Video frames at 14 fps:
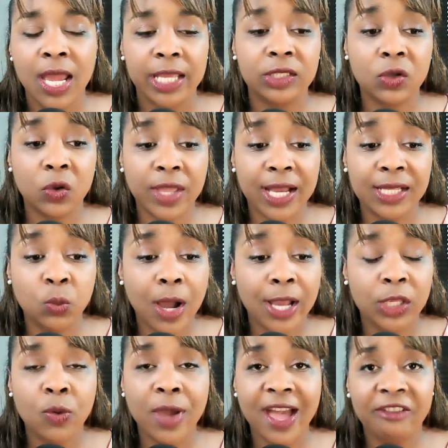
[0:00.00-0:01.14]
And so that's why
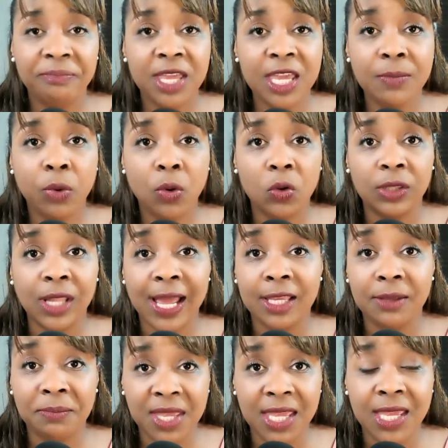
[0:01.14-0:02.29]
you have people
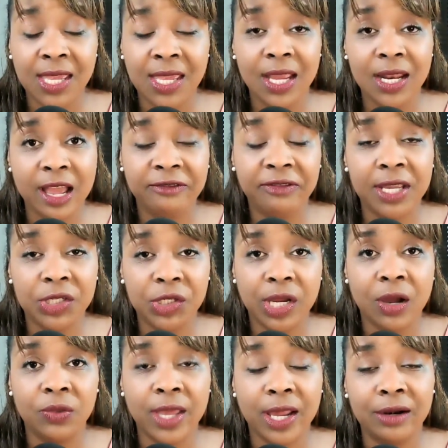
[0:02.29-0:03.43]
like me and
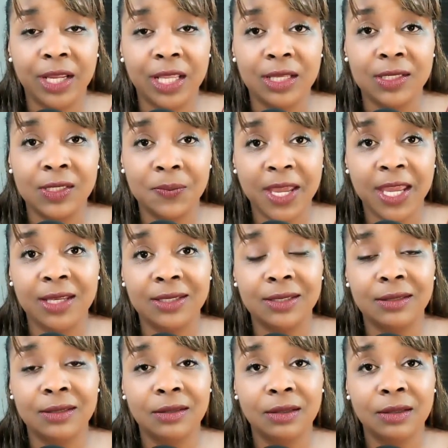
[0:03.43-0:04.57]
FHL that are in this
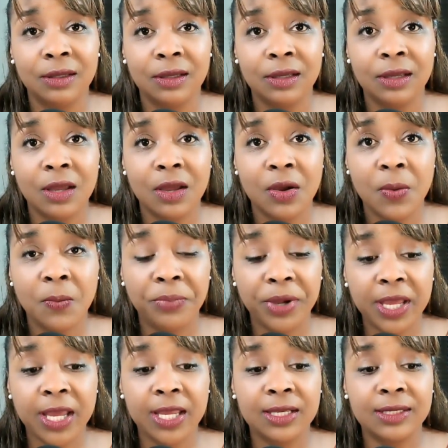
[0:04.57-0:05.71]
space.
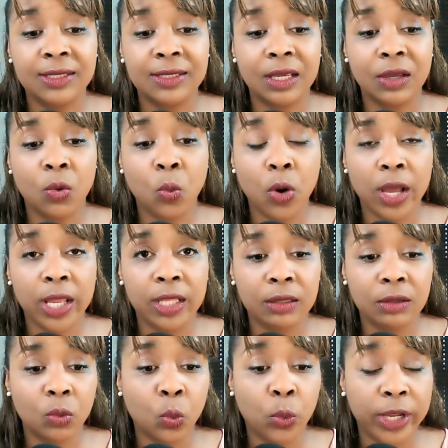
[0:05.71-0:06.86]
Because what
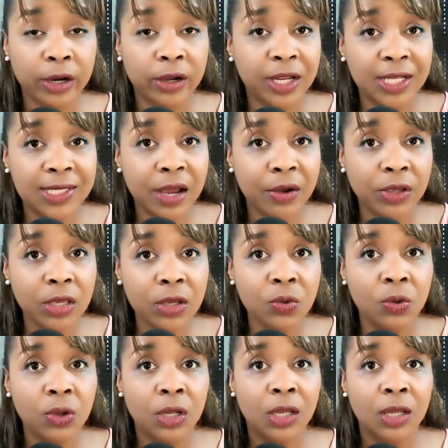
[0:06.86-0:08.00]
we're going to tell
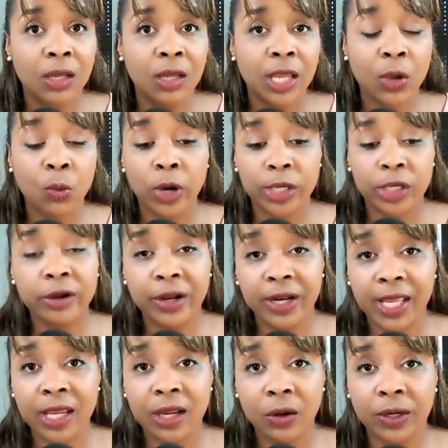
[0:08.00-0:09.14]
you and what you're going
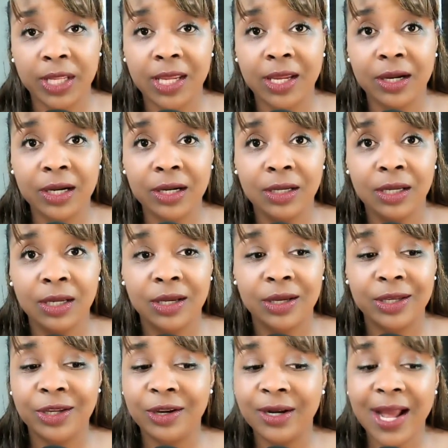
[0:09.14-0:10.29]
to hear on here,
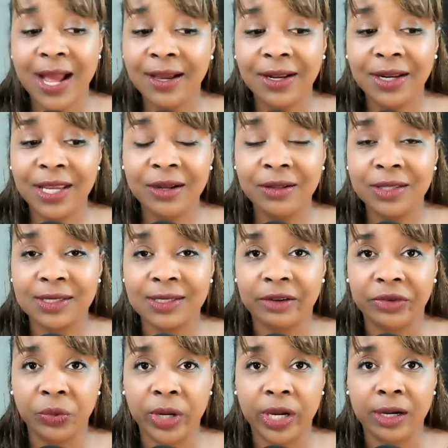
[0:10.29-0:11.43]
you're not going to hear this
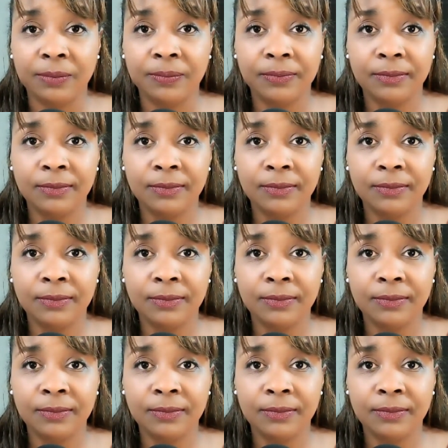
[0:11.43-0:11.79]
everywhere.